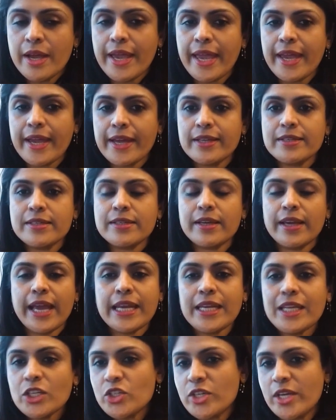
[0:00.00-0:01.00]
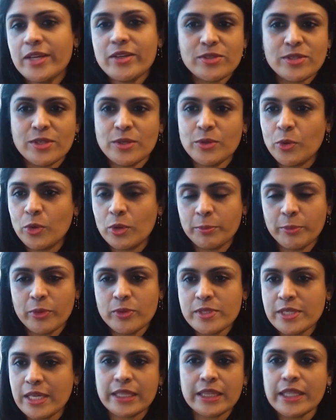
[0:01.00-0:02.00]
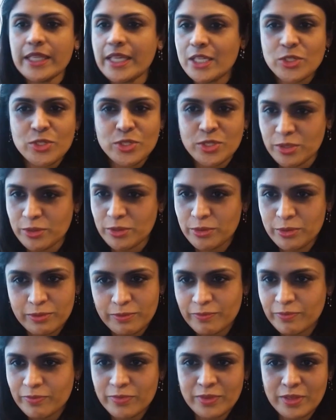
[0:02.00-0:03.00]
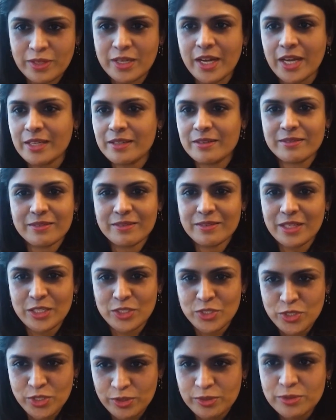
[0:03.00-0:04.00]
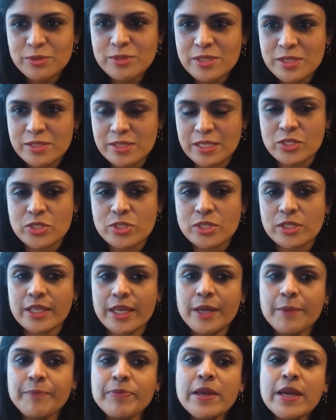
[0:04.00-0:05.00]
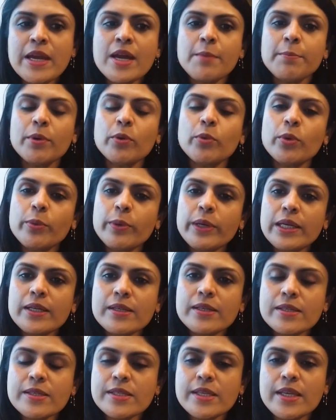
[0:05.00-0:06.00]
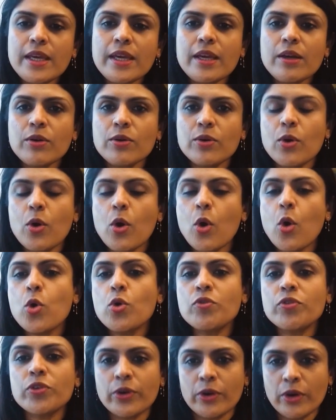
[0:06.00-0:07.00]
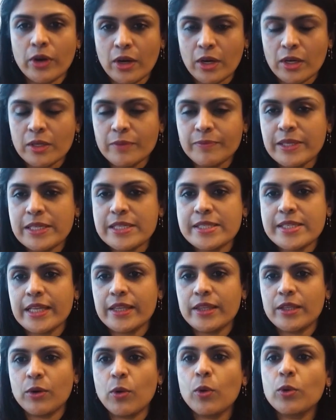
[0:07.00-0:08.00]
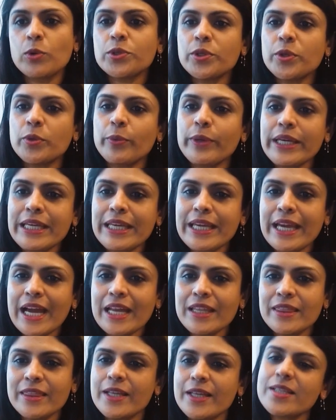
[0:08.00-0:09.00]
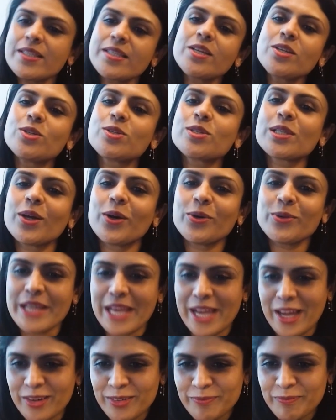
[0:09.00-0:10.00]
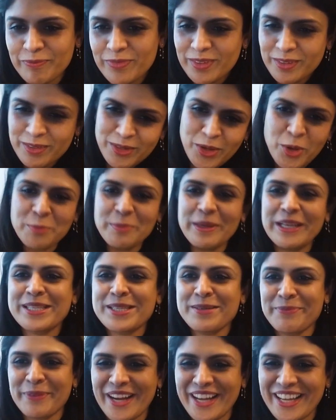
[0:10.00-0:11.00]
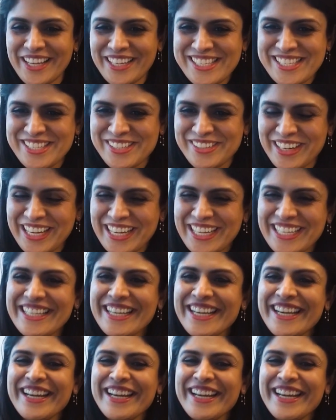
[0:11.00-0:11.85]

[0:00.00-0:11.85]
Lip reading: And any changes in hormones can lead to gut issues, essentially. But what we see overall is that the older we get, things tend to slow down. No big surprise, right?